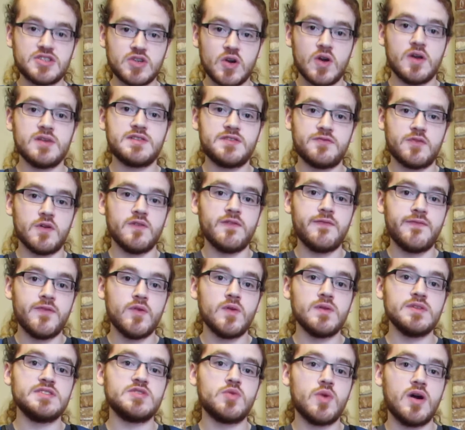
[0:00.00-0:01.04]
charge for a
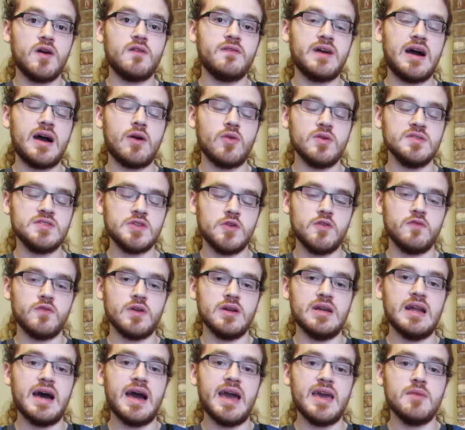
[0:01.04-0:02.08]
full 12 hours
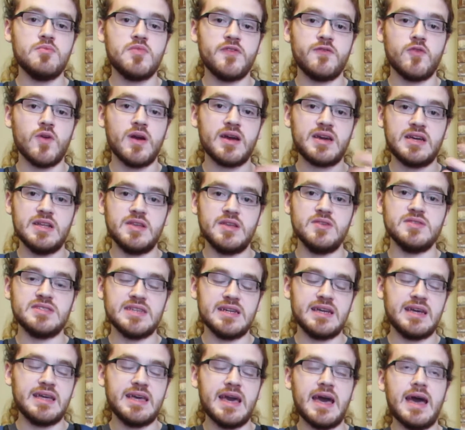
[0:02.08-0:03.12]
overnight before I could use
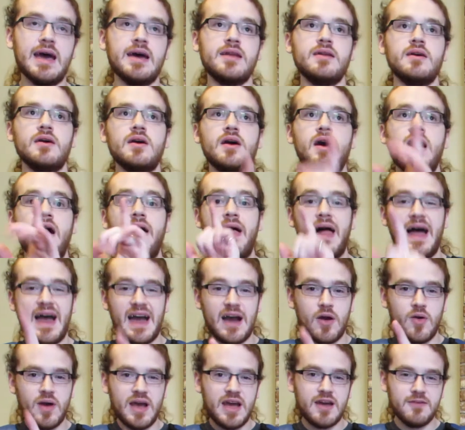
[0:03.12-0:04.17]
it again.
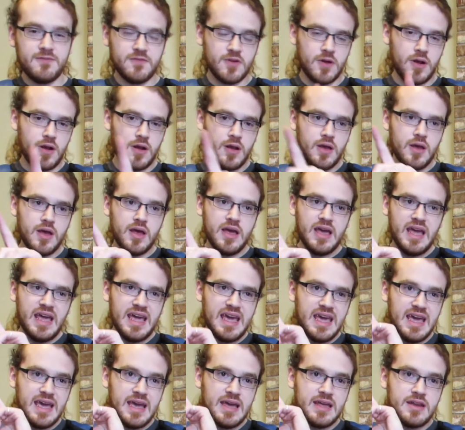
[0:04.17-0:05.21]
However,
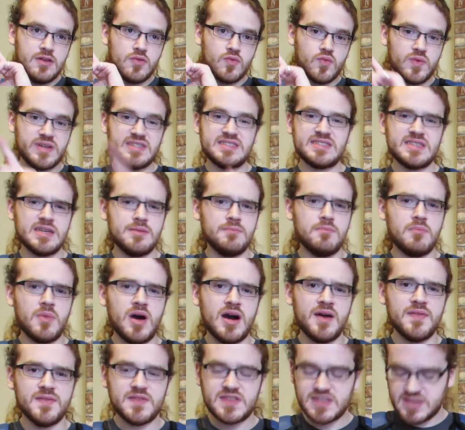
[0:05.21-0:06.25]
in recent
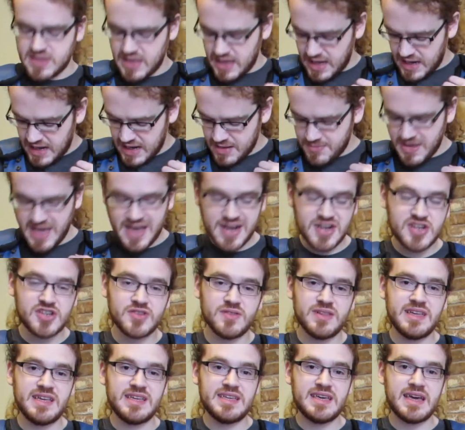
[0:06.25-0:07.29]
months, I'm
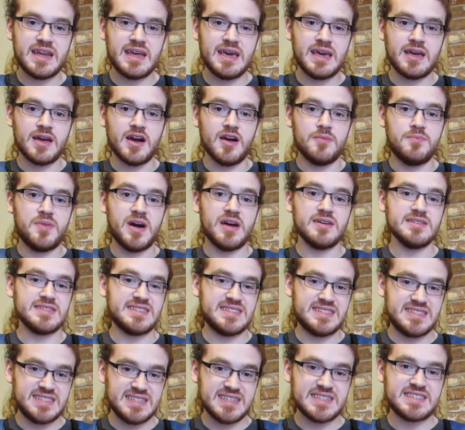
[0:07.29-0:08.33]
actually getting about
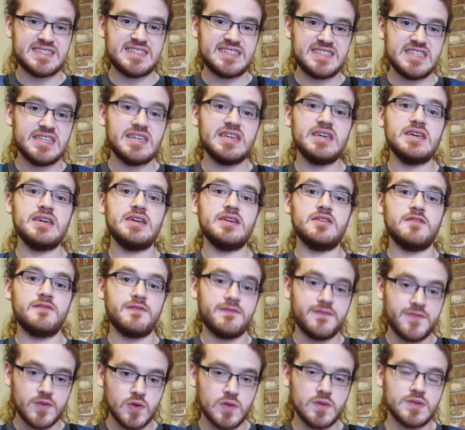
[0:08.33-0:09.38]
16
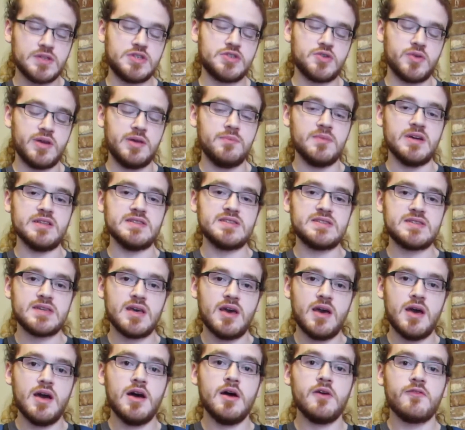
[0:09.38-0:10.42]
full treatments
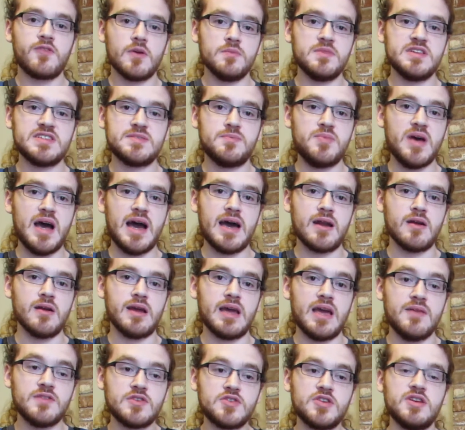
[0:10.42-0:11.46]
from this
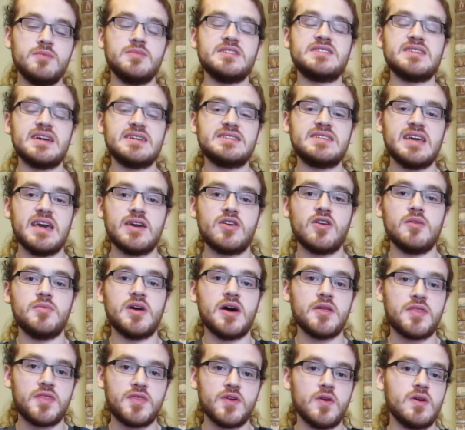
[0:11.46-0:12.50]
battery, and the treatments I take are
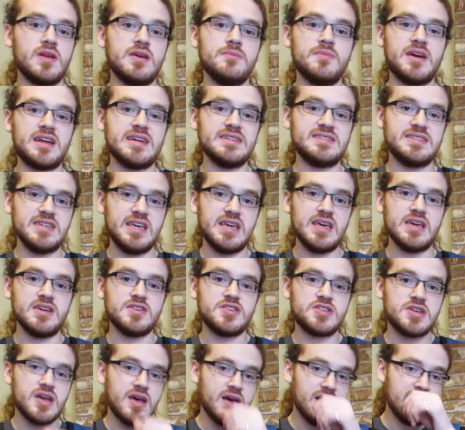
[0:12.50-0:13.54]
about 30 minutes
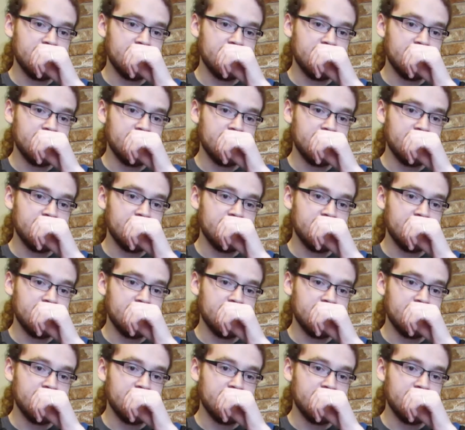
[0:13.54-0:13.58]
each.